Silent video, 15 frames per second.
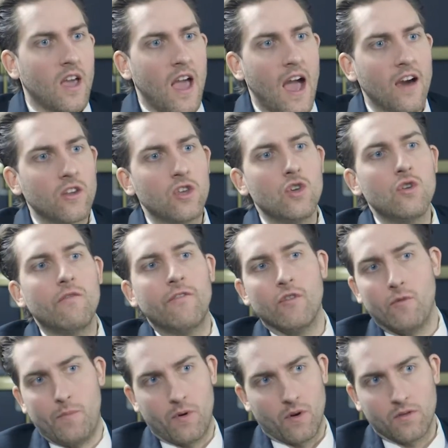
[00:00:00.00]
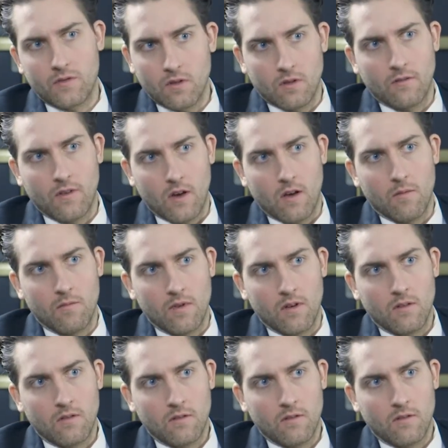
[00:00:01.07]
How do you view personal development?